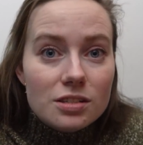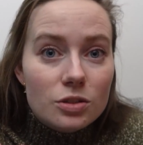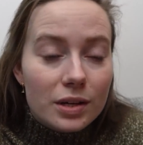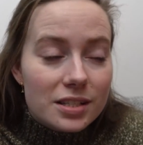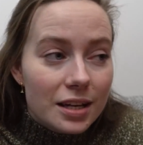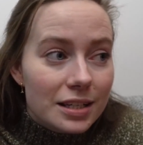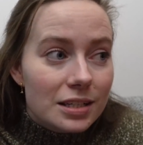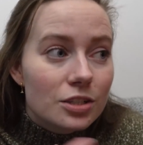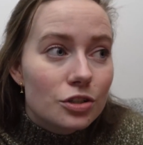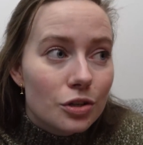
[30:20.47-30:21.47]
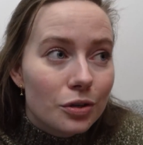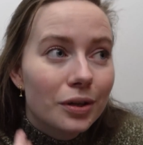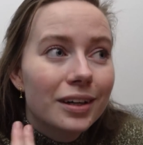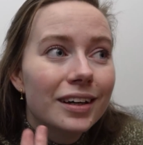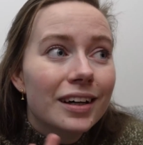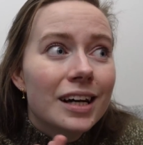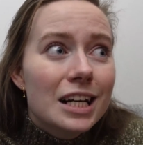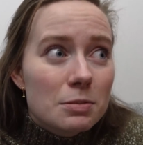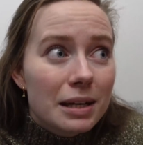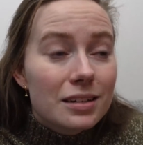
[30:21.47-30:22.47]
So I decided to
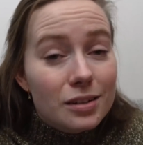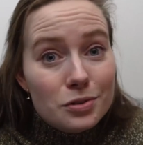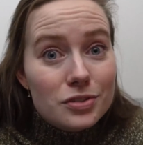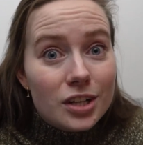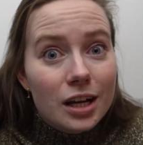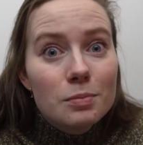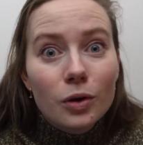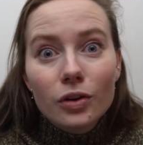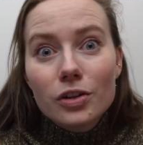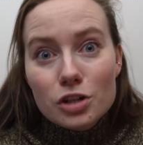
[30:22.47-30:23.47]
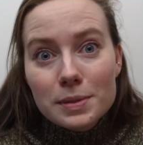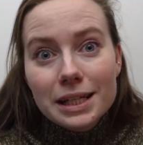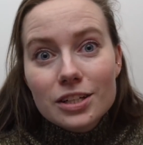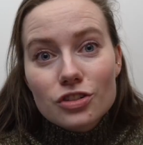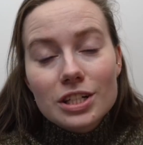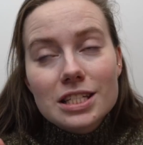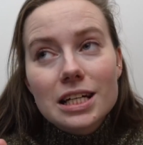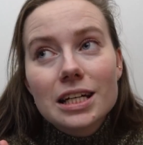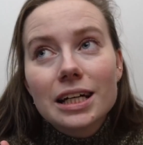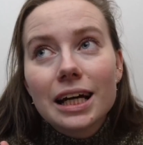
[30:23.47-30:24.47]
spend loads of time on Adobe
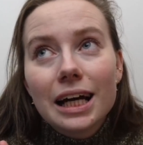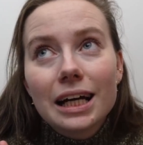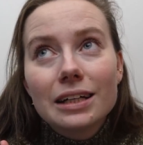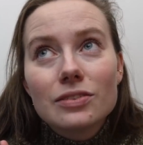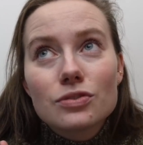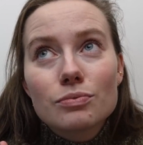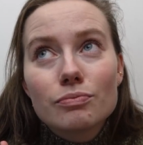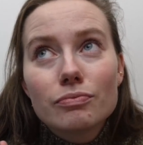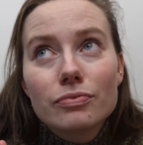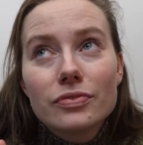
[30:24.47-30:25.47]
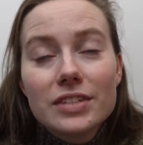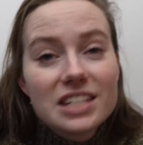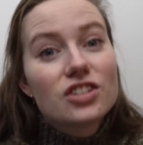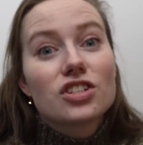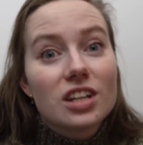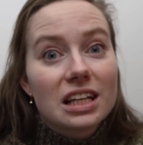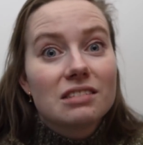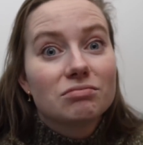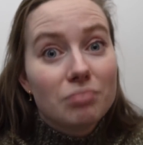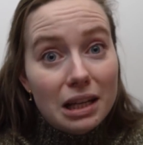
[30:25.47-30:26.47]
Illustrator and digitally
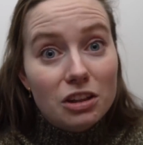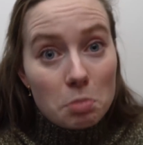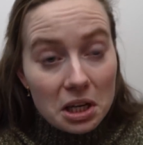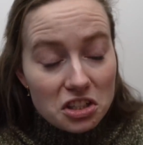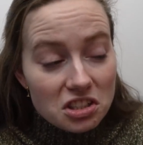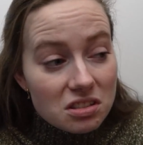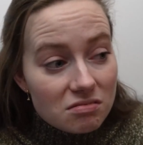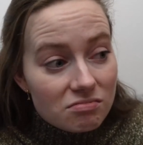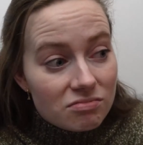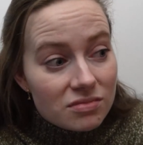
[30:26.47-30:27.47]
make the pages